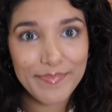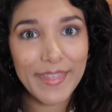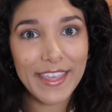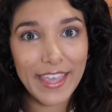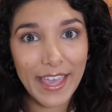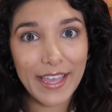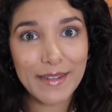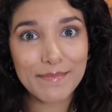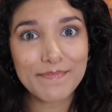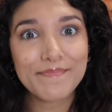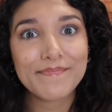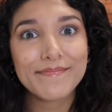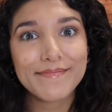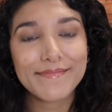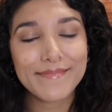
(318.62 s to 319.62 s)
again,
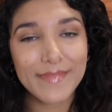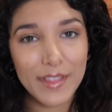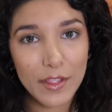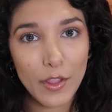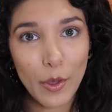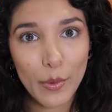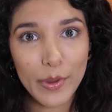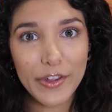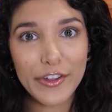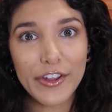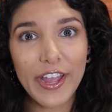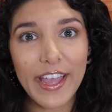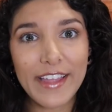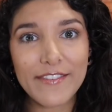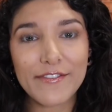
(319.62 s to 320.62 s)
lower your
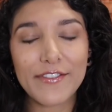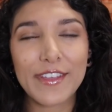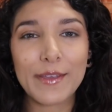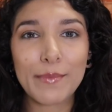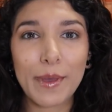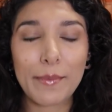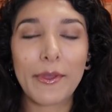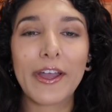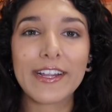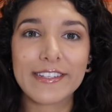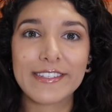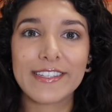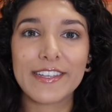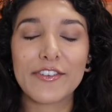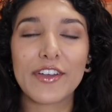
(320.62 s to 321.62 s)
envy by
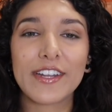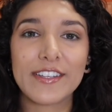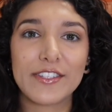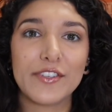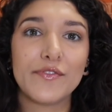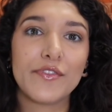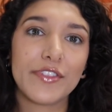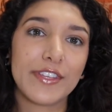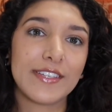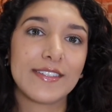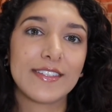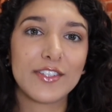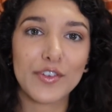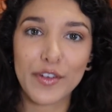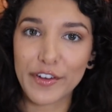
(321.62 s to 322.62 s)
practicing gratitude for things
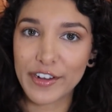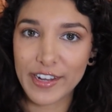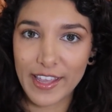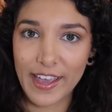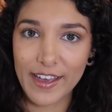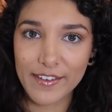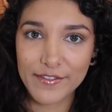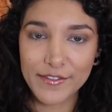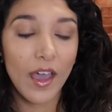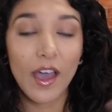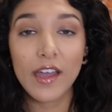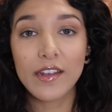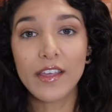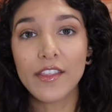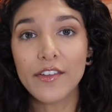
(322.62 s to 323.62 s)
that you already have.
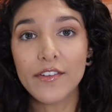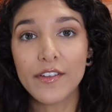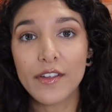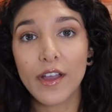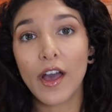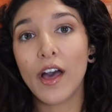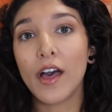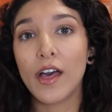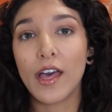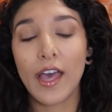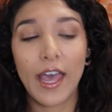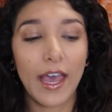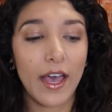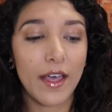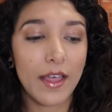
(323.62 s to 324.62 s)
Another
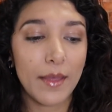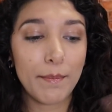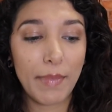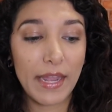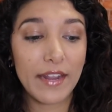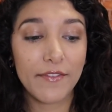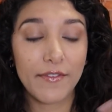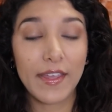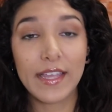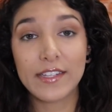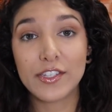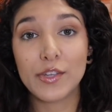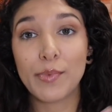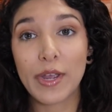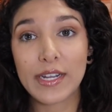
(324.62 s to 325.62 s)

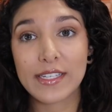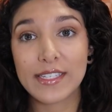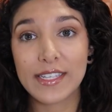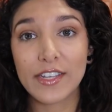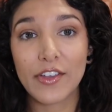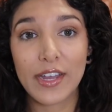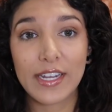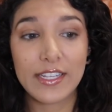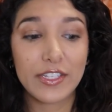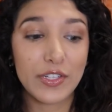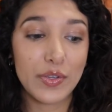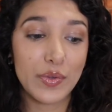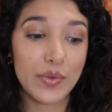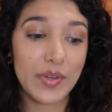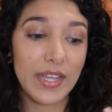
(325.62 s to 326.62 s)
benefit to practicing
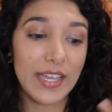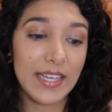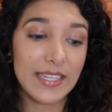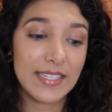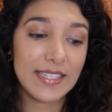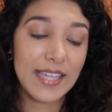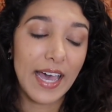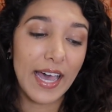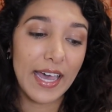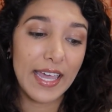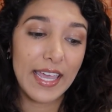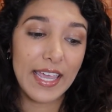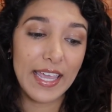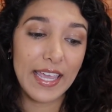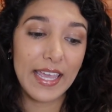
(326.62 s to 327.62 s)
gratitude is
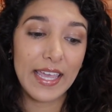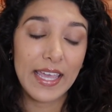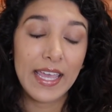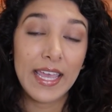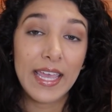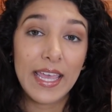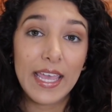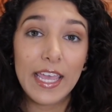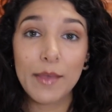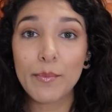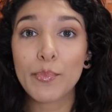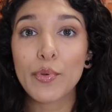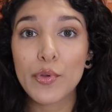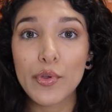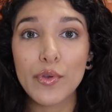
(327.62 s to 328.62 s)
that it
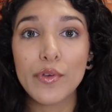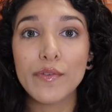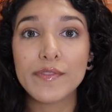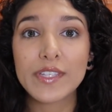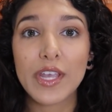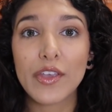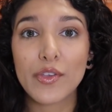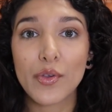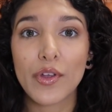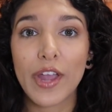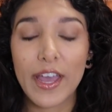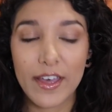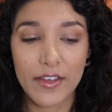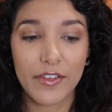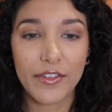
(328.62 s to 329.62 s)
improves your
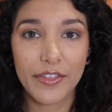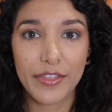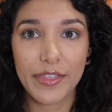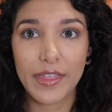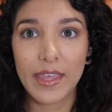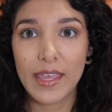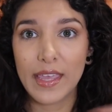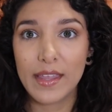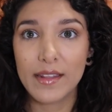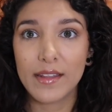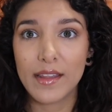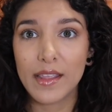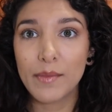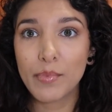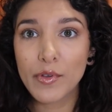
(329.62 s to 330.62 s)
health. It
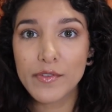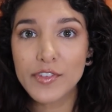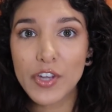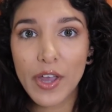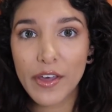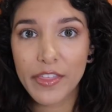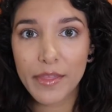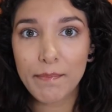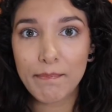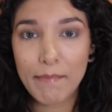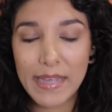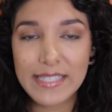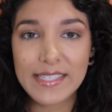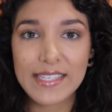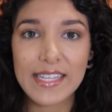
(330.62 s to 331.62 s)
improves your health
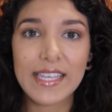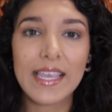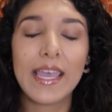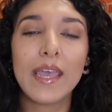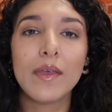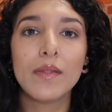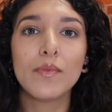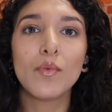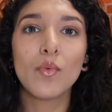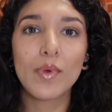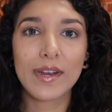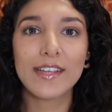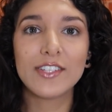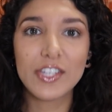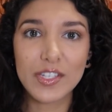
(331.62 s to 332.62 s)
immensely. And
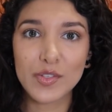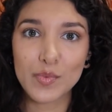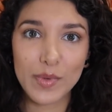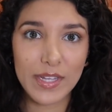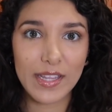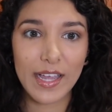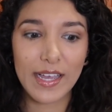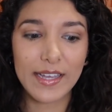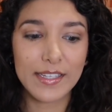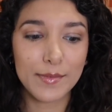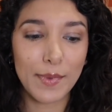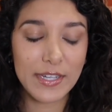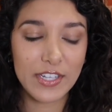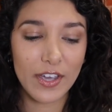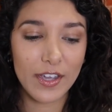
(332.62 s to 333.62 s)
what I just
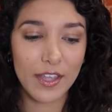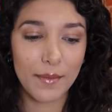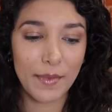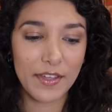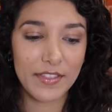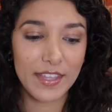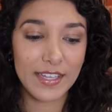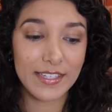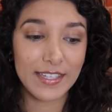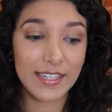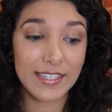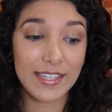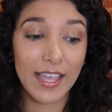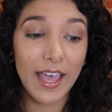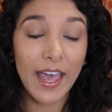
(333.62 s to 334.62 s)
realized by talking about this
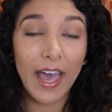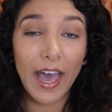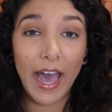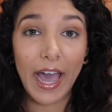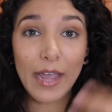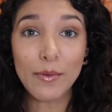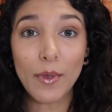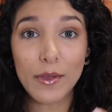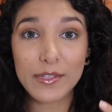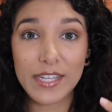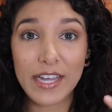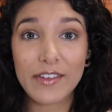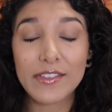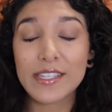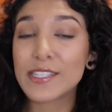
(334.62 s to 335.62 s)
is that I wrote
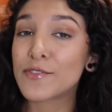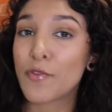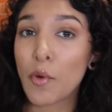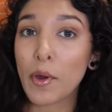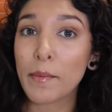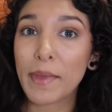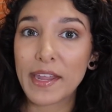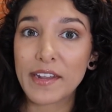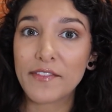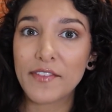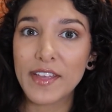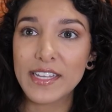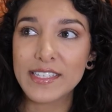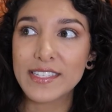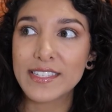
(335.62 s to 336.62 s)
down these four
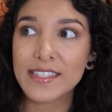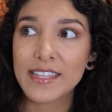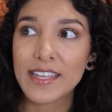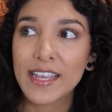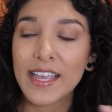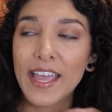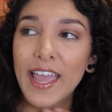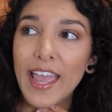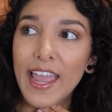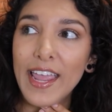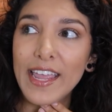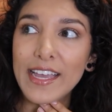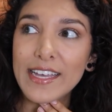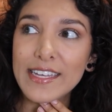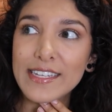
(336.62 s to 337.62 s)
benefits
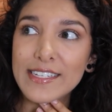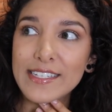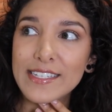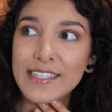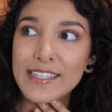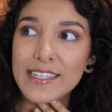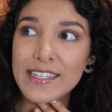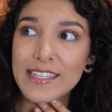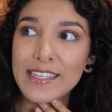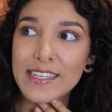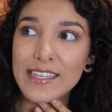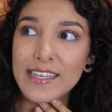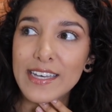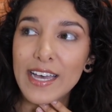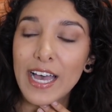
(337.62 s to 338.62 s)
and
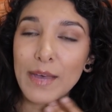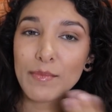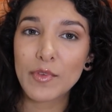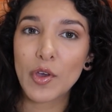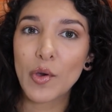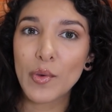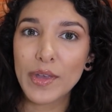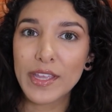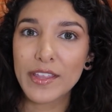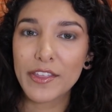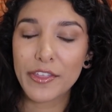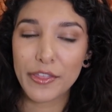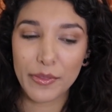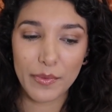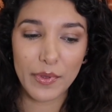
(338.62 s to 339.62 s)
I'm going
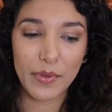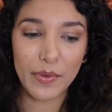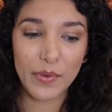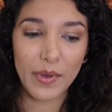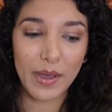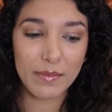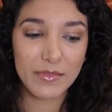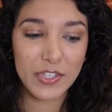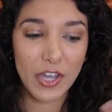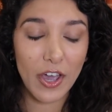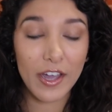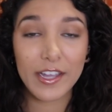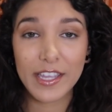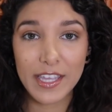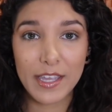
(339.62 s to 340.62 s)
through, I'm
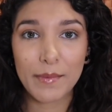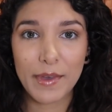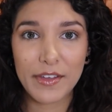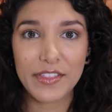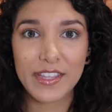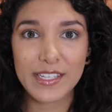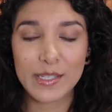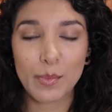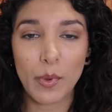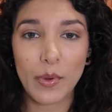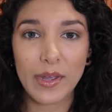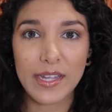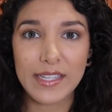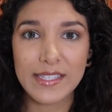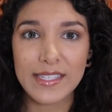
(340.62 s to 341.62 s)
talking about these
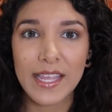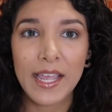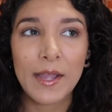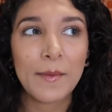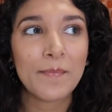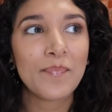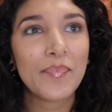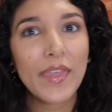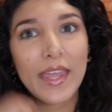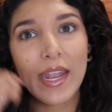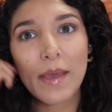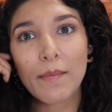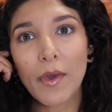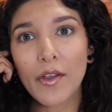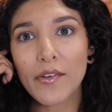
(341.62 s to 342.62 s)
points and
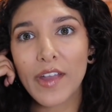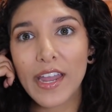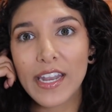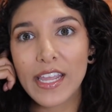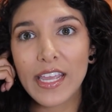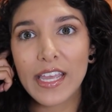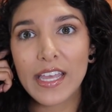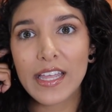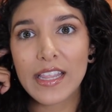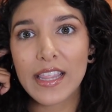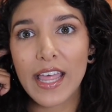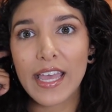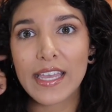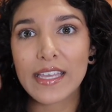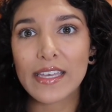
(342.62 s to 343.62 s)
I'm already
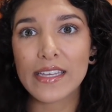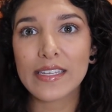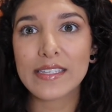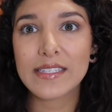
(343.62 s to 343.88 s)
like,